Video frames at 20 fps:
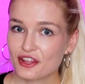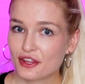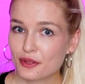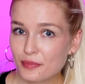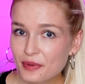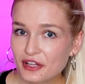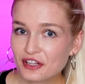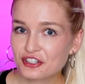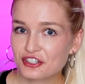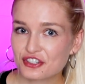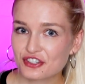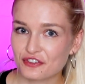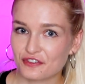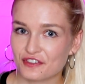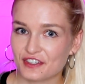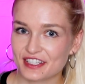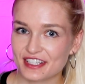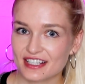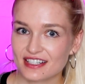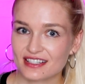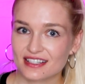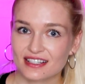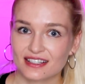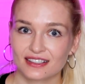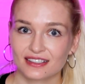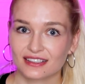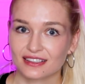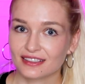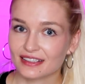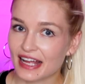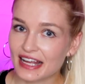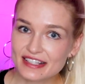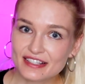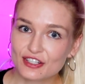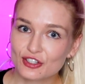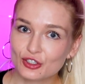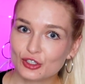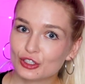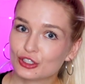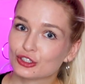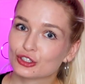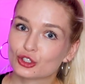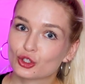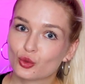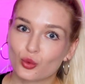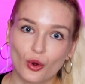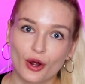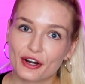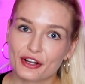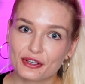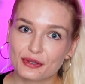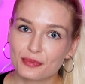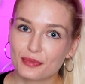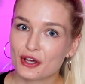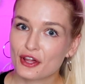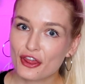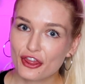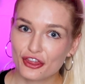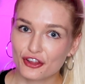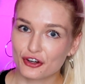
The pillars of physics, classical, quantum,